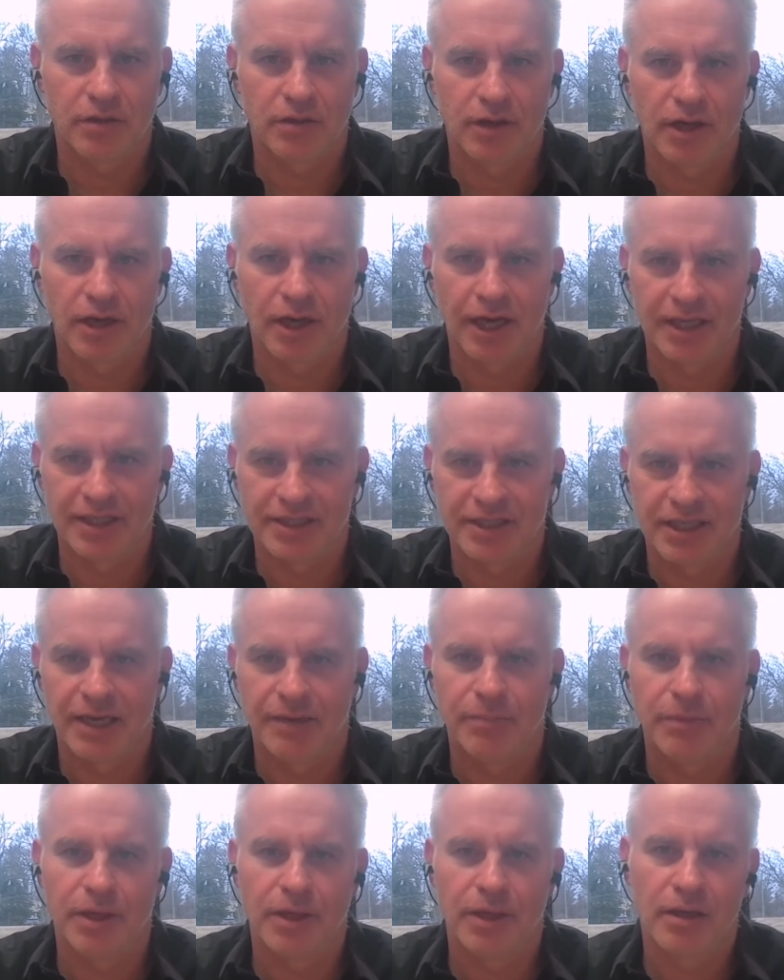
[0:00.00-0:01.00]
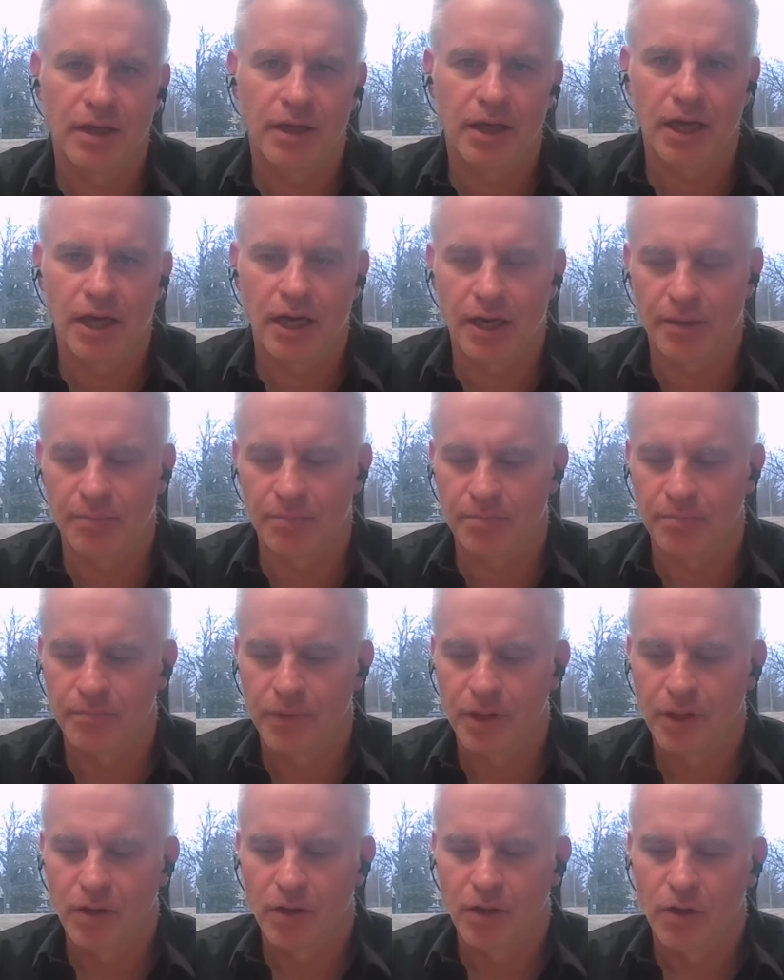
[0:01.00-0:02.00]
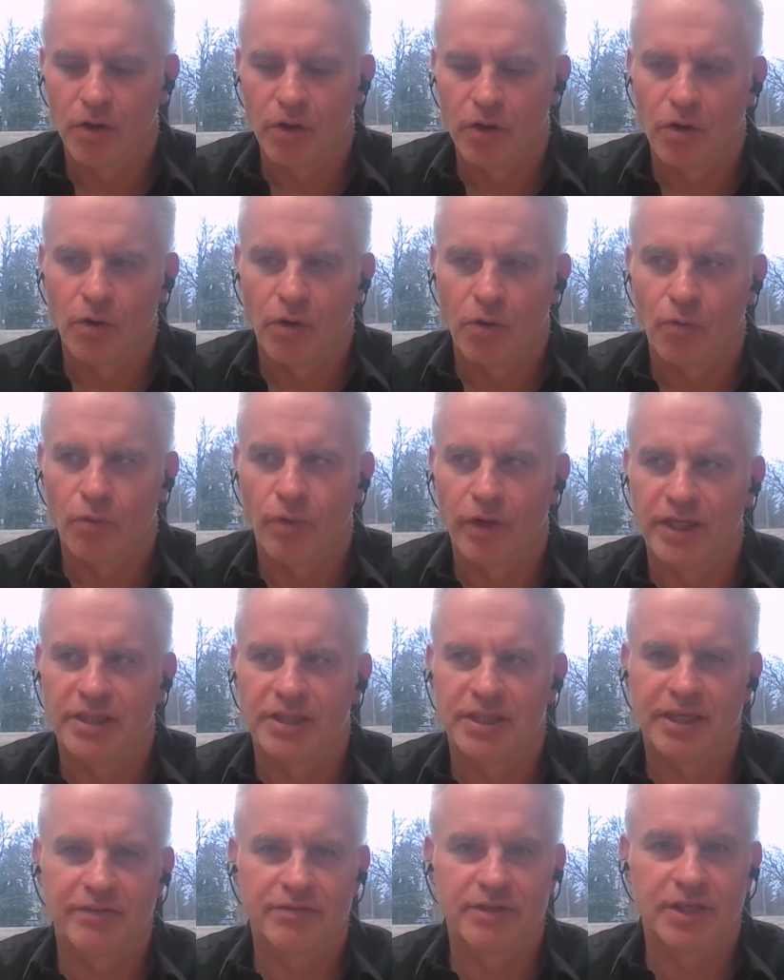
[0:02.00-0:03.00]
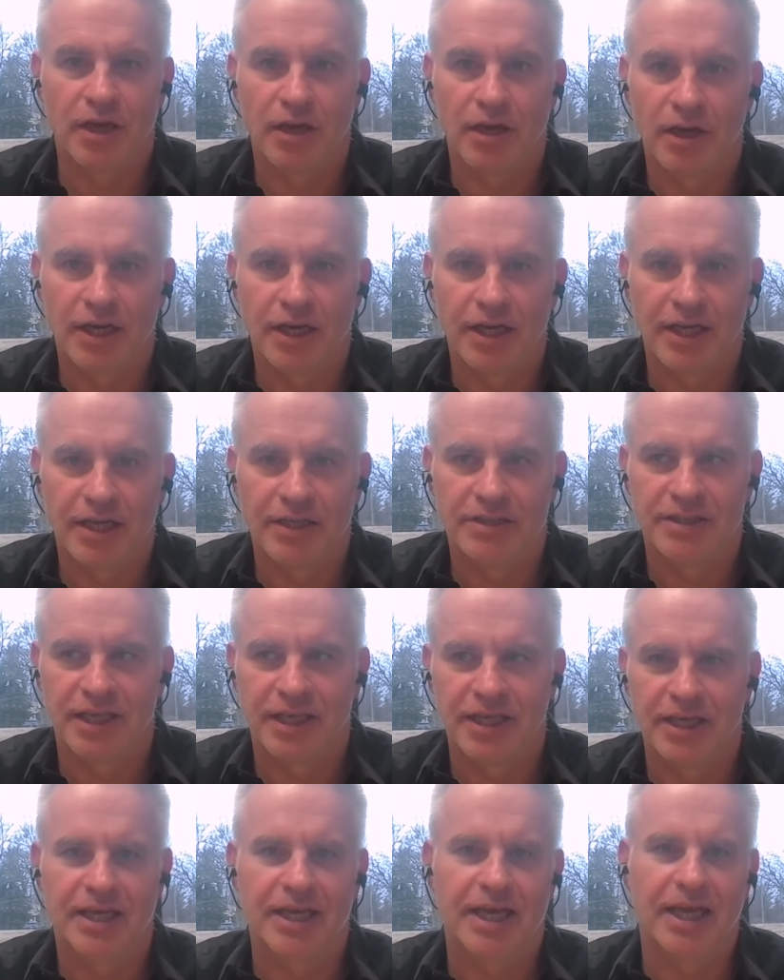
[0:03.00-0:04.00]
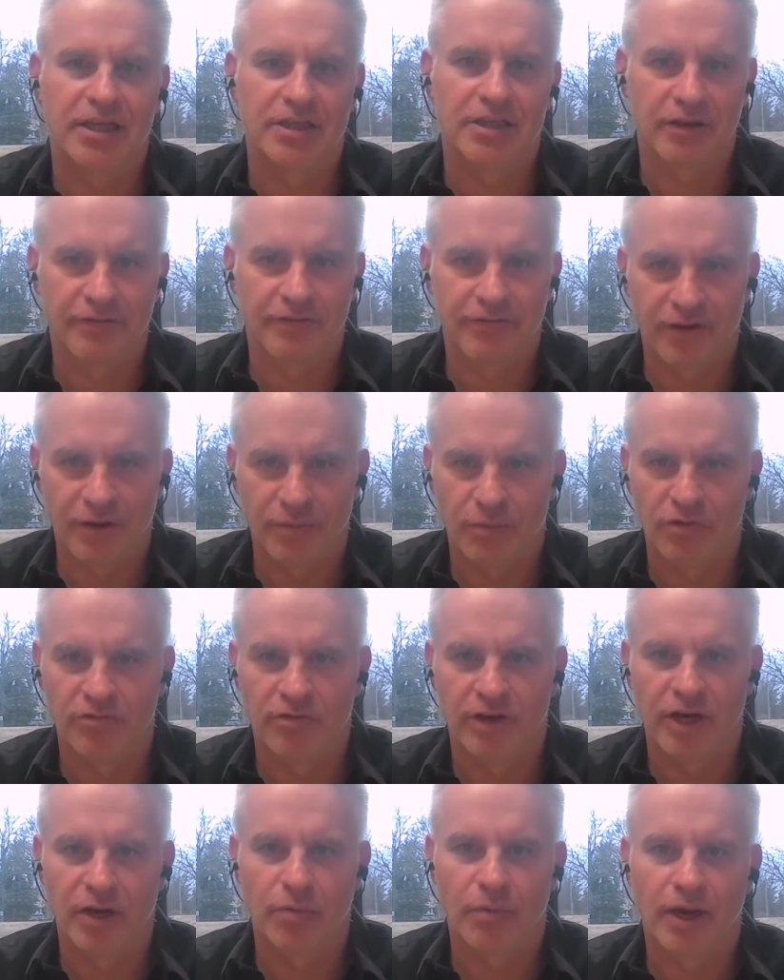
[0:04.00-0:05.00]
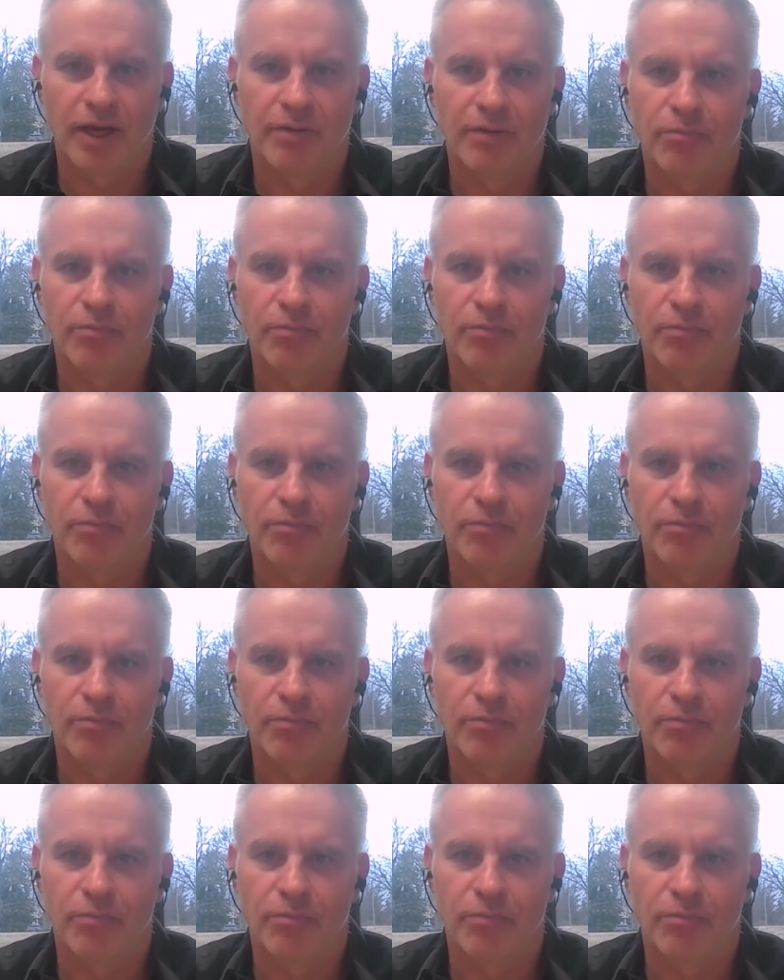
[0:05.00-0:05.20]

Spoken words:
Line Tamer, which gives the earliest indication of thermal runaway.